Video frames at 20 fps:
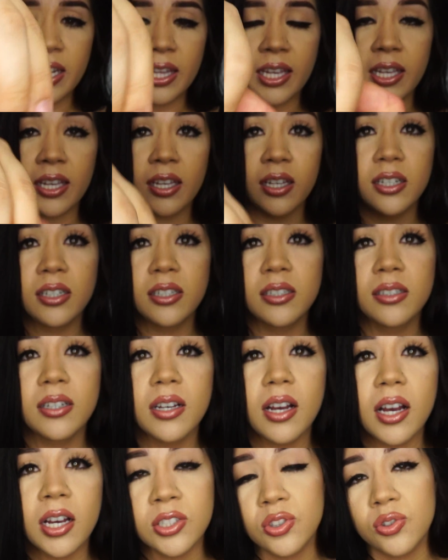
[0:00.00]
like
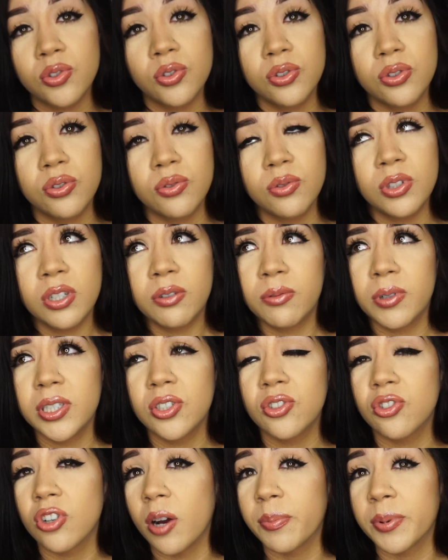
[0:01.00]
a 1
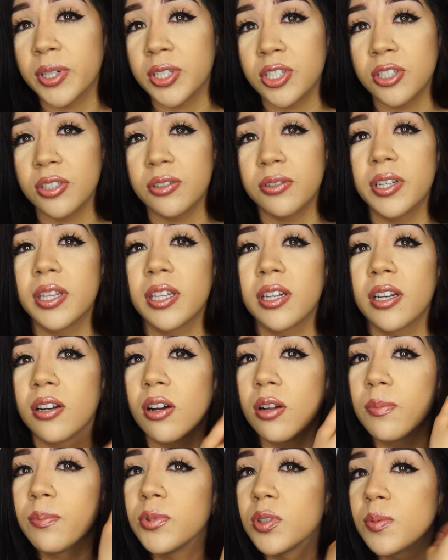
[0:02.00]
drop or 2, and then
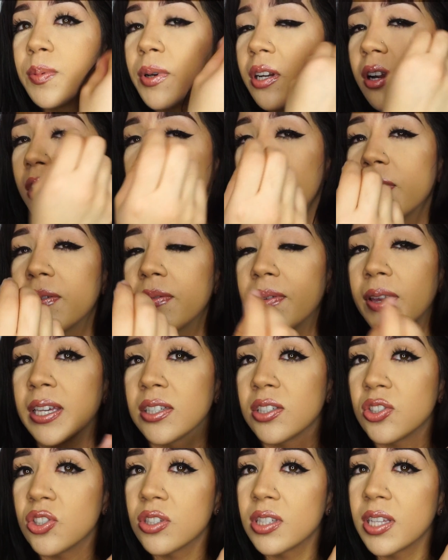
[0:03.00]
I'll just put it on my
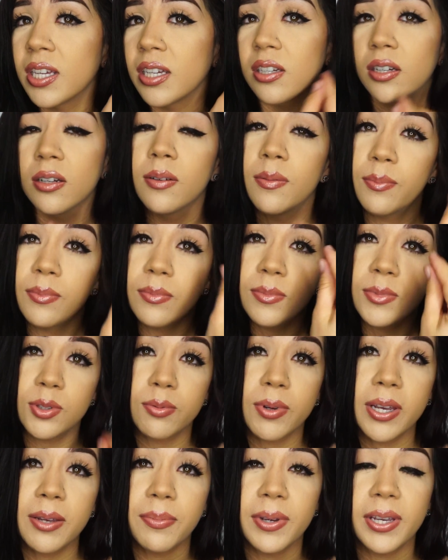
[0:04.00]
face, just like
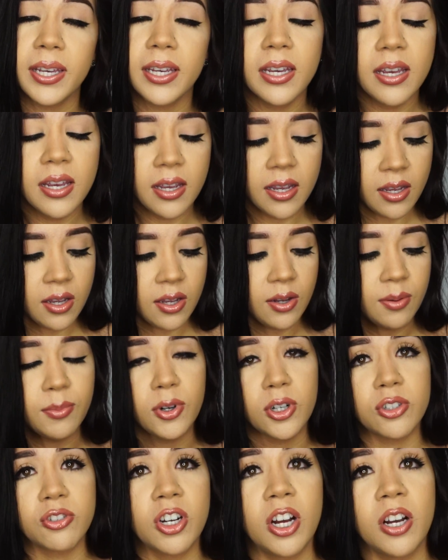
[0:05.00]
swipe it,
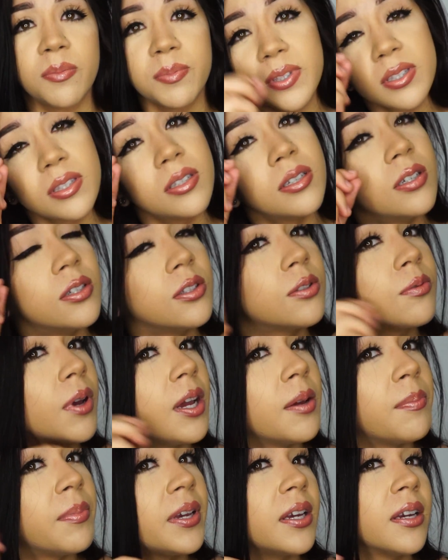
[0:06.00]
more drops,
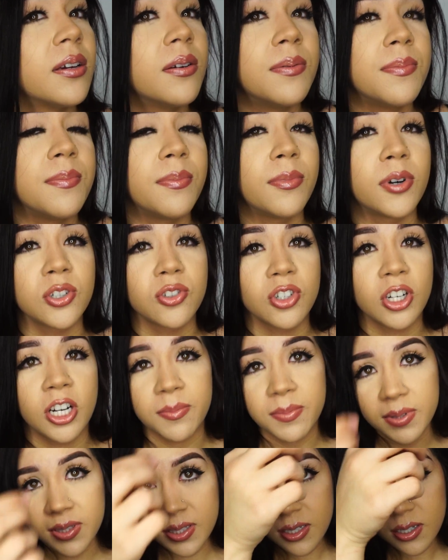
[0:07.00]
swipe it, more
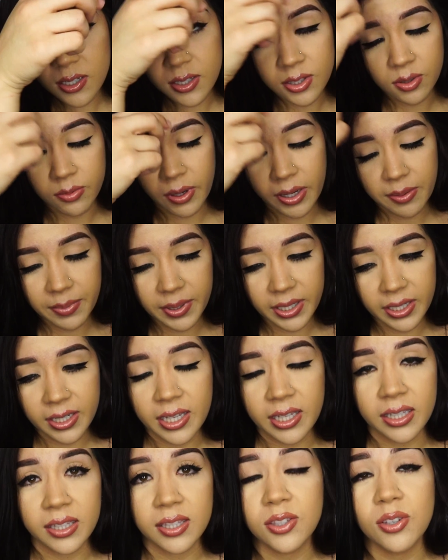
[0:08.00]
drops, swipe it,
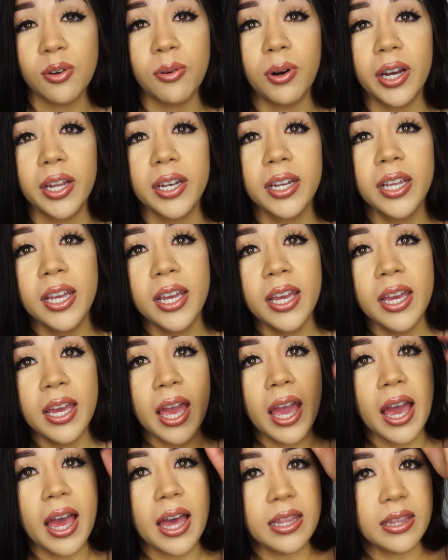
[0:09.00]
and so on.
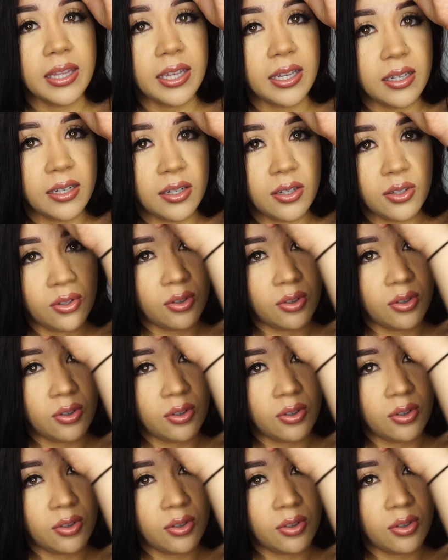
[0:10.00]
And then